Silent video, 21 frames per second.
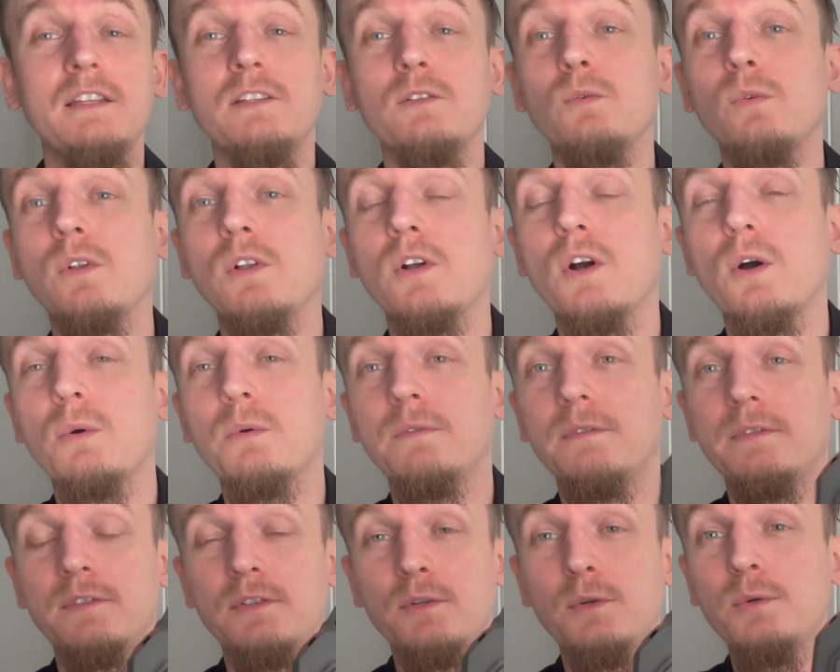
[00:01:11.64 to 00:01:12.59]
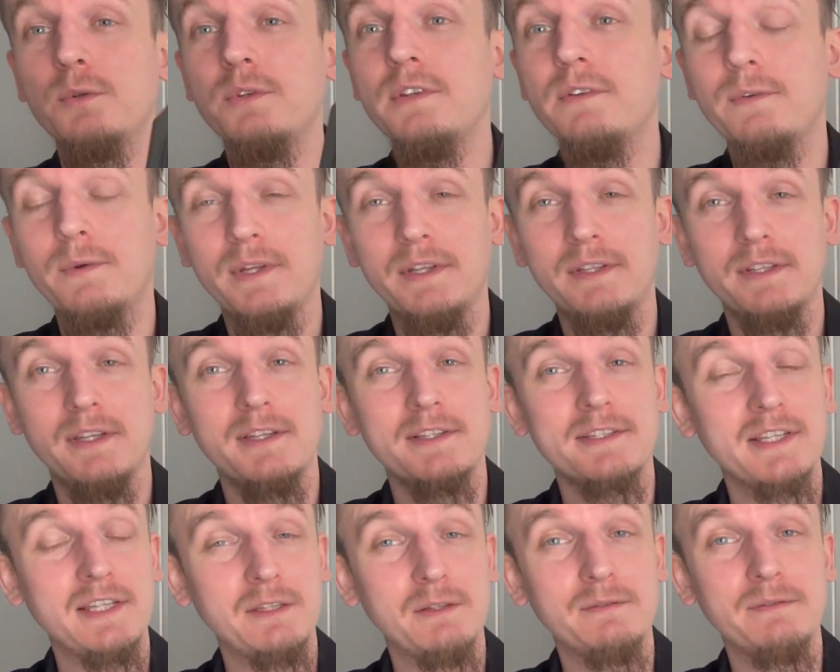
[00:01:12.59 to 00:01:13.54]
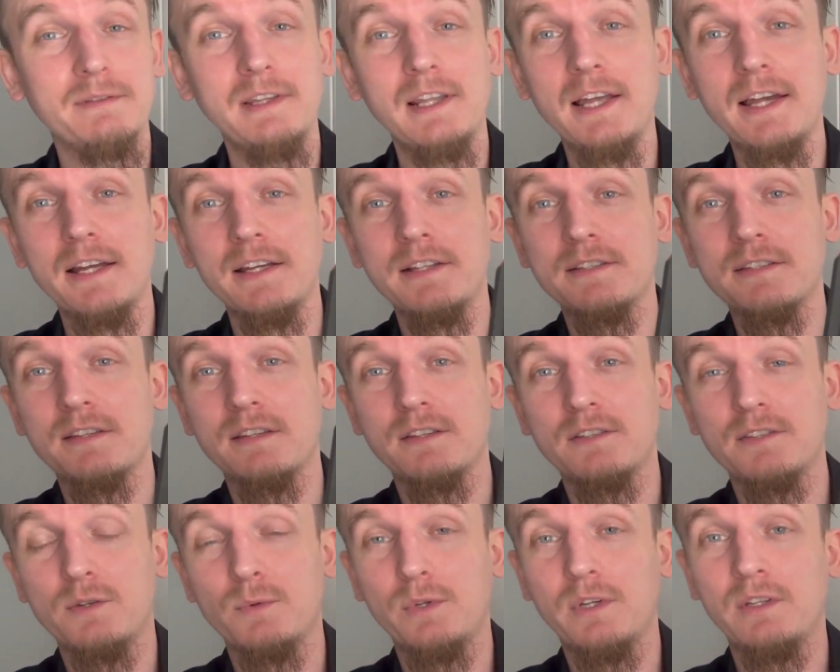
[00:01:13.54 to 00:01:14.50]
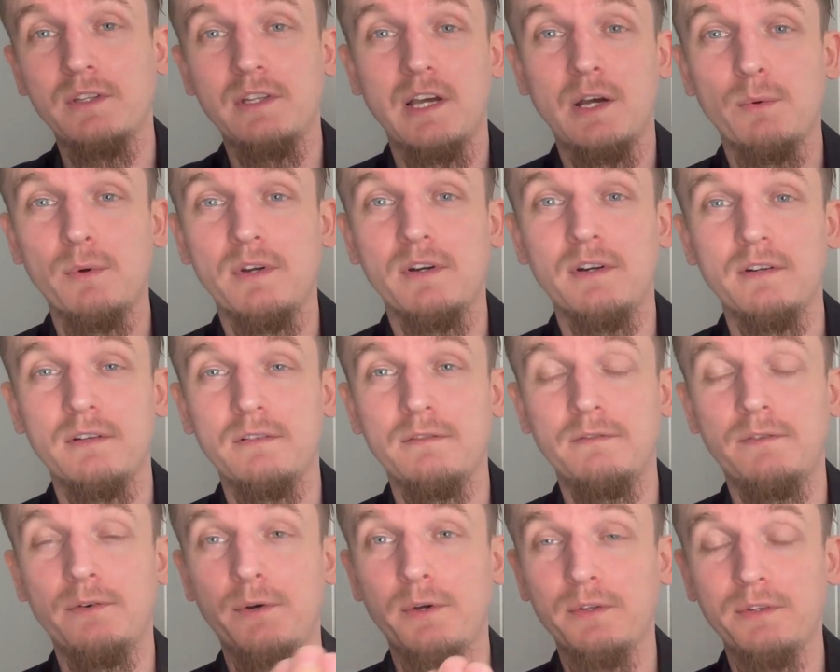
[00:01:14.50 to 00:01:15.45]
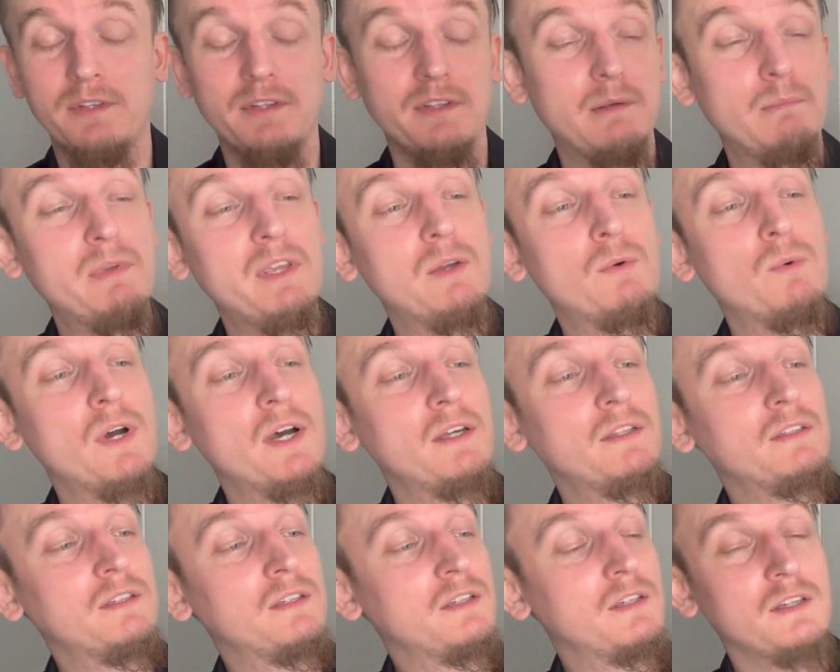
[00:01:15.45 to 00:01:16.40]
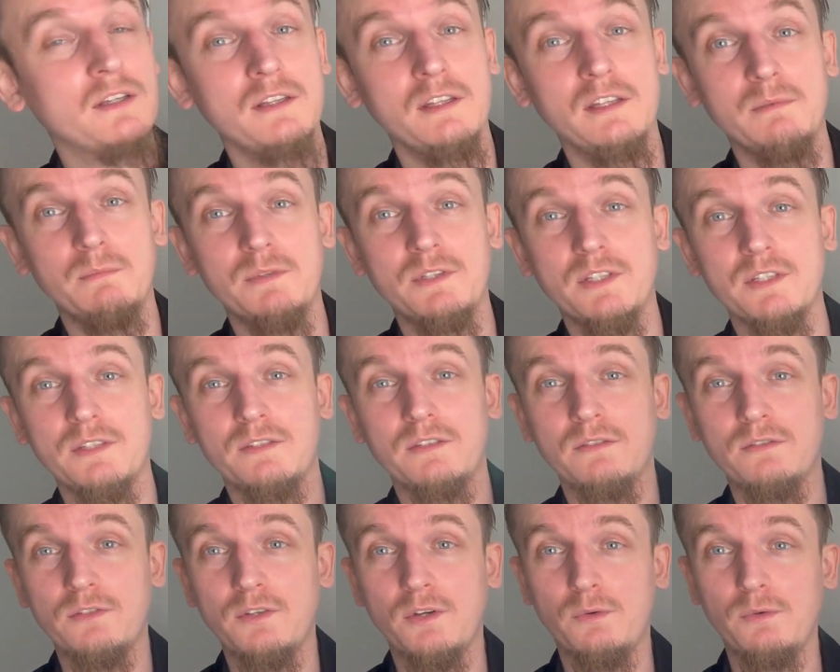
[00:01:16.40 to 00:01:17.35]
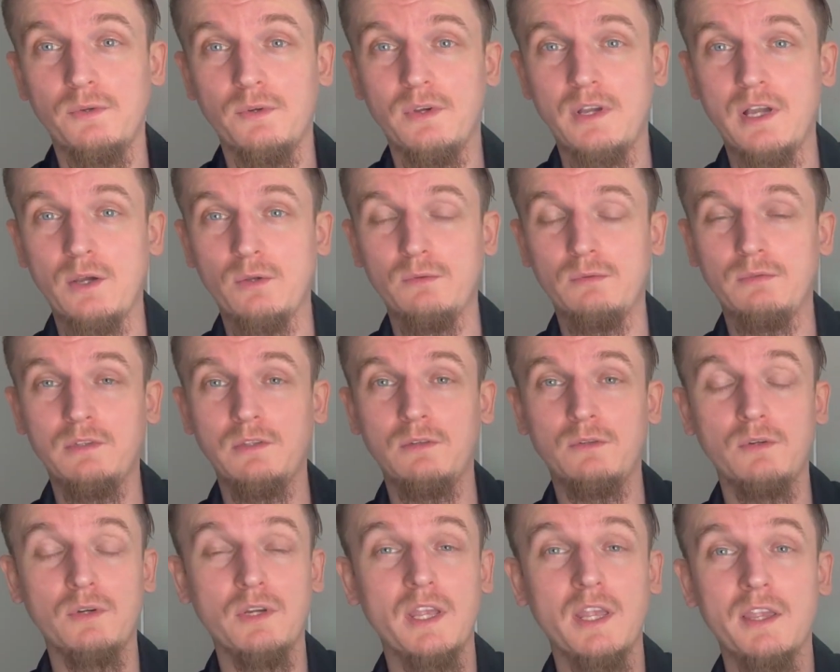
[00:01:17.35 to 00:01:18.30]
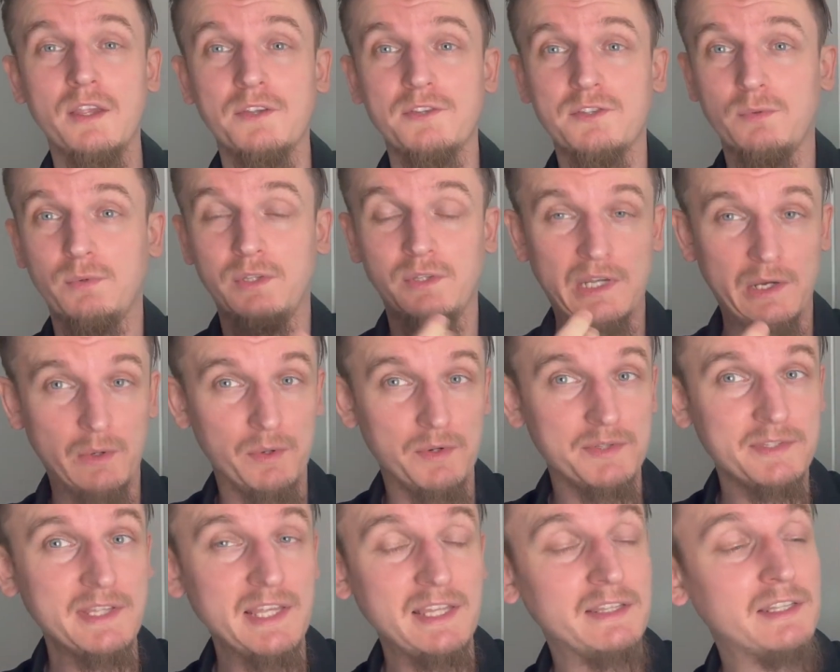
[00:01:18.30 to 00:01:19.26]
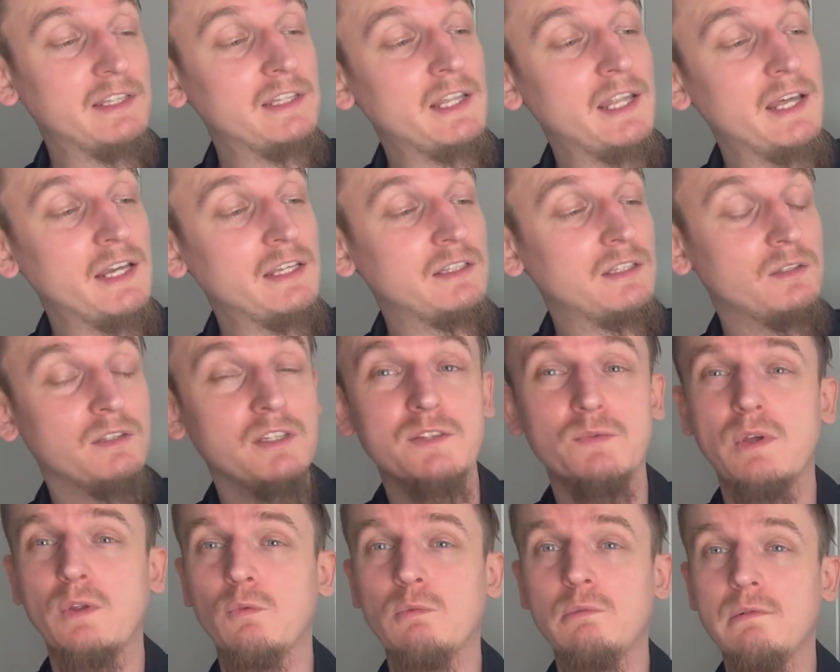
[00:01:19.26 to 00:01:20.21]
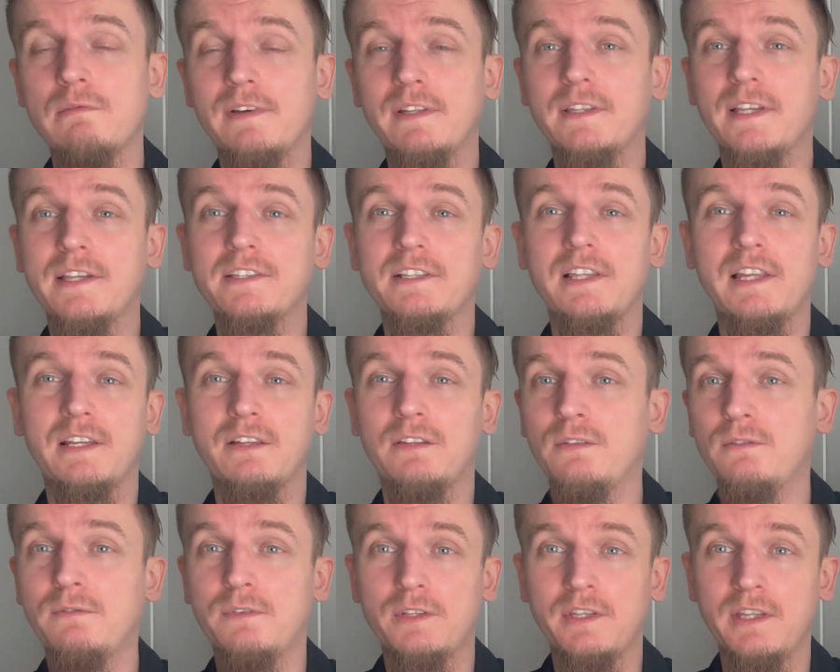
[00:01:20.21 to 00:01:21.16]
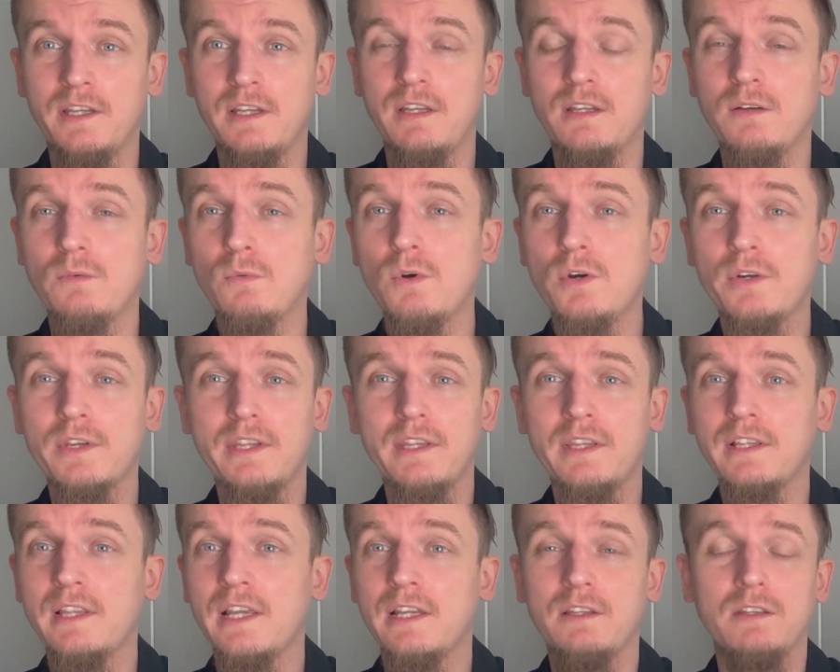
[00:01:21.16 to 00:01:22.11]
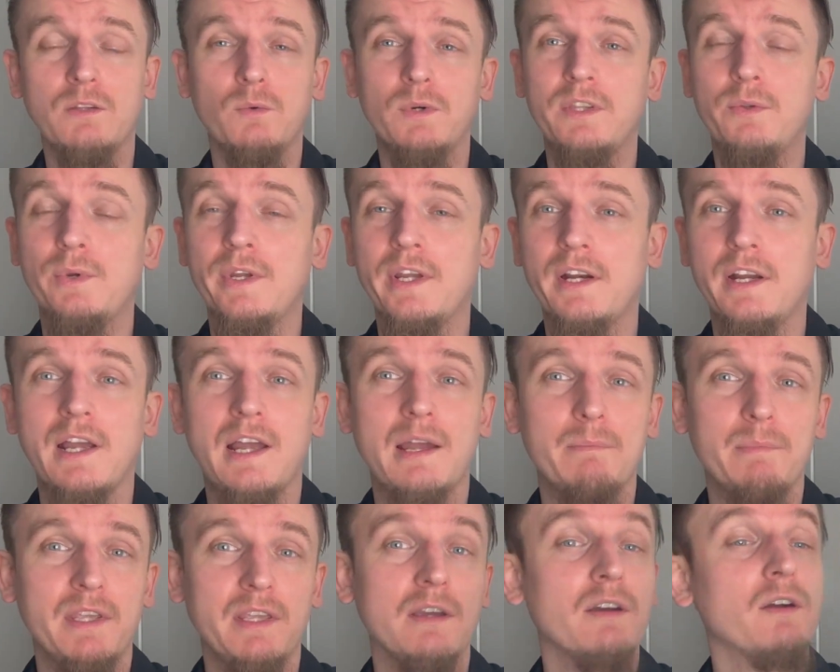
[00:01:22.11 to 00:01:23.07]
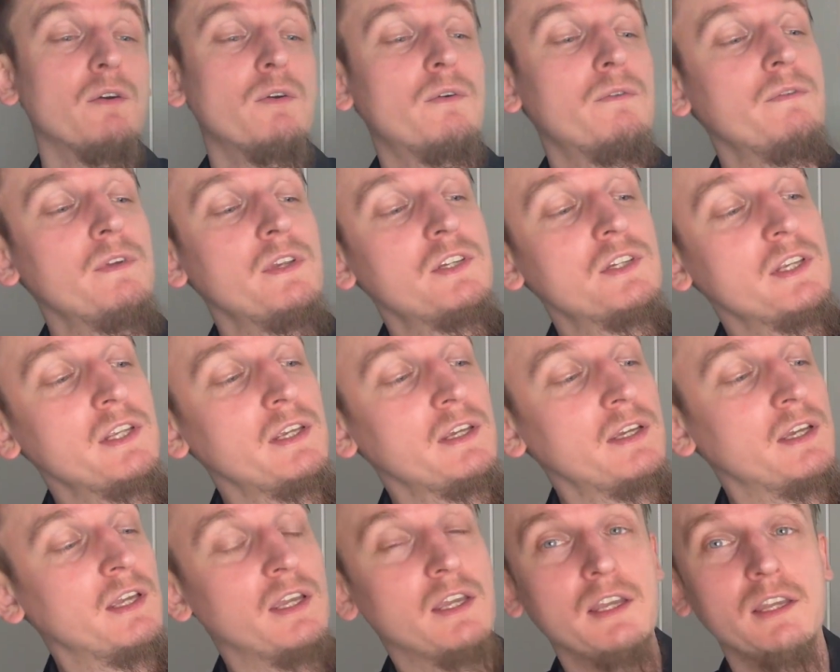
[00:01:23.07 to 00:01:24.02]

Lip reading: it will come with two different set of lights. So we got our front big one. Let me just show you how it will look. So we got our standard light. This one will be fantastic, for the walking, whether we are camping or fishing.